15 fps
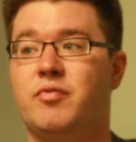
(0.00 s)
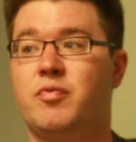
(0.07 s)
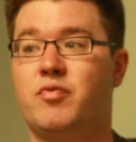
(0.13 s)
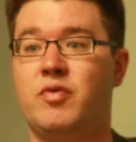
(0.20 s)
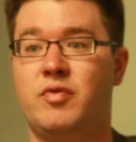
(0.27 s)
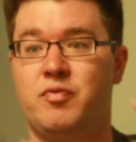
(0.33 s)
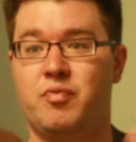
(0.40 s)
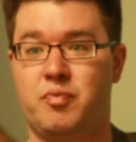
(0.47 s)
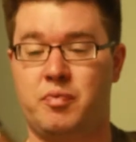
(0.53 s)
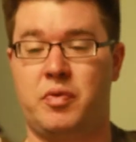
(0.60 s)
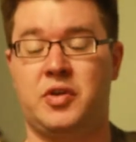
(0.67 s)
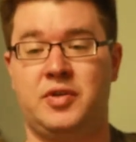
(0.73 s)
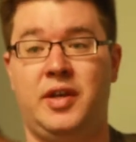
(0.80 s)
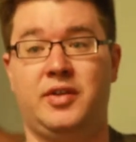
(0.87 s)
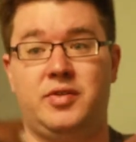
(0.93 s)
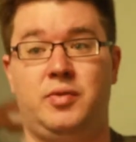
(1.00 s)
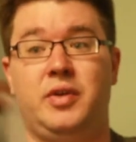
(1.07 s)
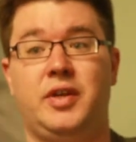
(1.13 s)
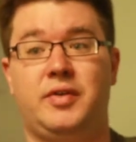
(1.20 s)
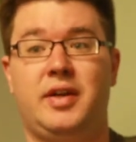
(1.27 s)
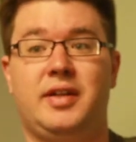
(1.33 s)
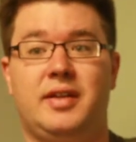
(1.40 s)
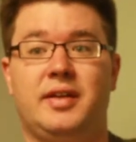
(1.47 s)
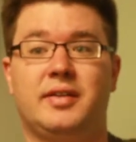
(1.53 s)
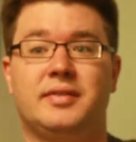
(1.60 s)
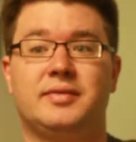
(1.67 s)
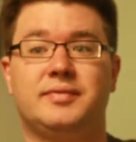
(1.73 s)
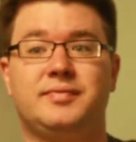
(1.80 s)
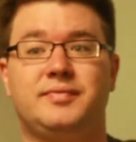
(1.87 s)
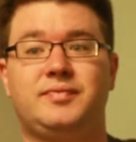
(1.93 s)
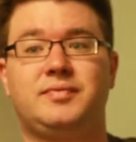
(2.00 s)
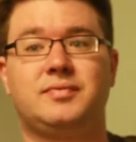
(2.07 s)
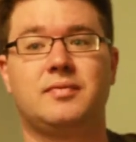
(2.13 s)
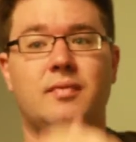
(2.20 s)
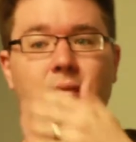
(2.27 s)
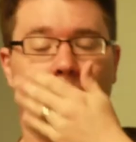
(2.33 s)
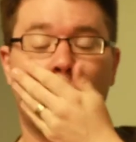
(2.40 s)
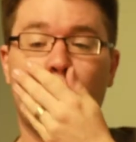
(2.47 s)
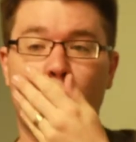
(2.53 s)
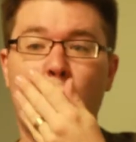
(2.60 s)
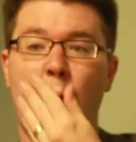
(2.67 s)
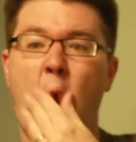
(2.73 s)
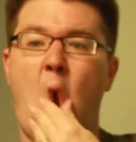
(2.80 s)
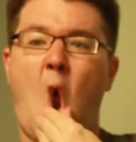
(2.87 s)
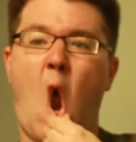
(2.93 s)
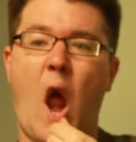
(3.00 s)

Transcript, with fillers: I, I really think I made that mistake in the past. Mm-hmm. Right?